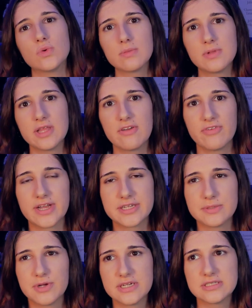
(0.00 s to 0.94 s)
Normally if I
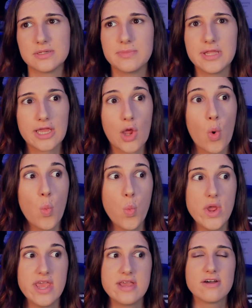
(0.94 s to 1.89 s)
got depressed, it'd be like a
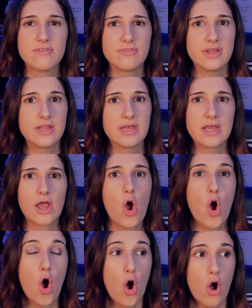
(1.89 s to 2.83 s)
week of feeling
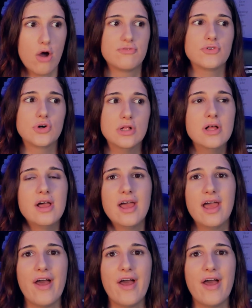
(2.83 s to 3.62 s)
awful.